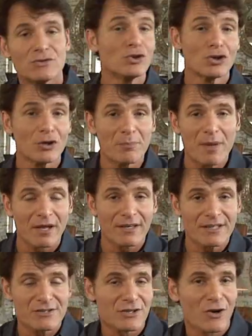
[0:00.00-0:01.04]

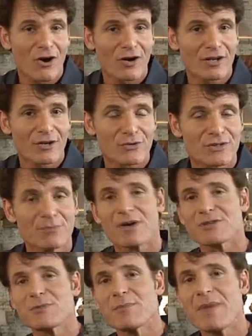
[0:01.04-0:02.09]
durability scenarios that
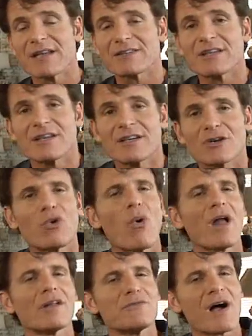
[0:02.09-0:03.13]
must be met to
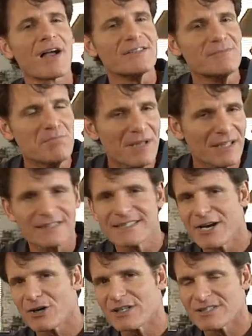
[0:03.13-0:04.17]
qualify as
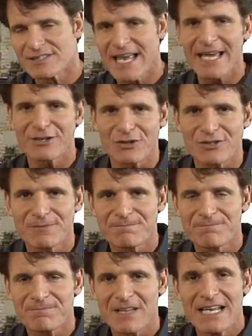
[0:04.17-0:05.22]
military standards.
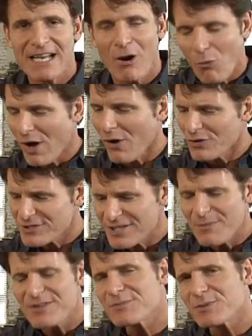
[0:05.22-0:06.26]
Now, while
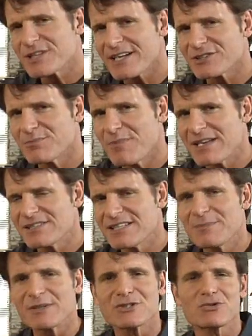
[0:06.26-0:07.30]
some of this protection may
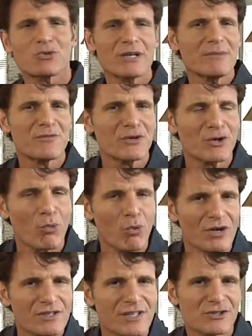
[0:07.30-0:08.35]
seem extreme for your
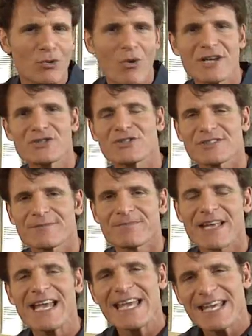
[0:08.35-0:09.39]
work situations,
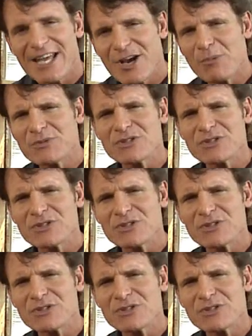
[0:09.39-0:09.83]
it helps